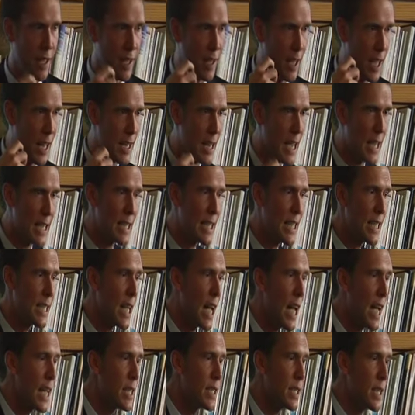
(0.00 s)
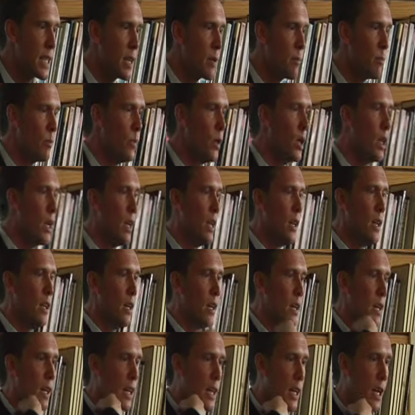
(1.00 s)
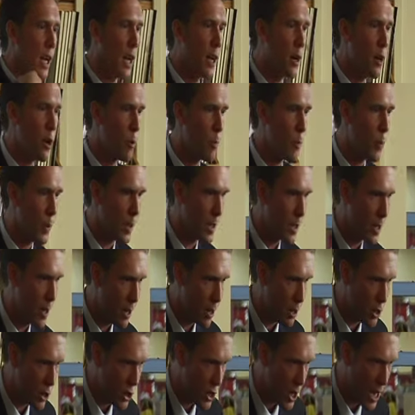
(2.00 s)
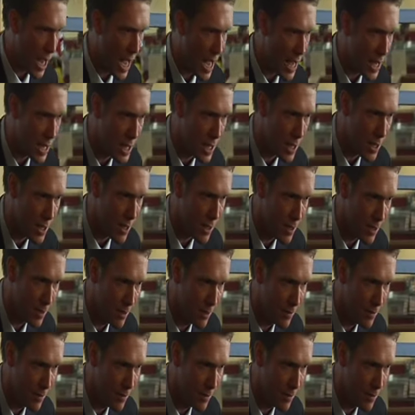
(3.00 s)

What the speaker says: anesthetized them, cut open their chest,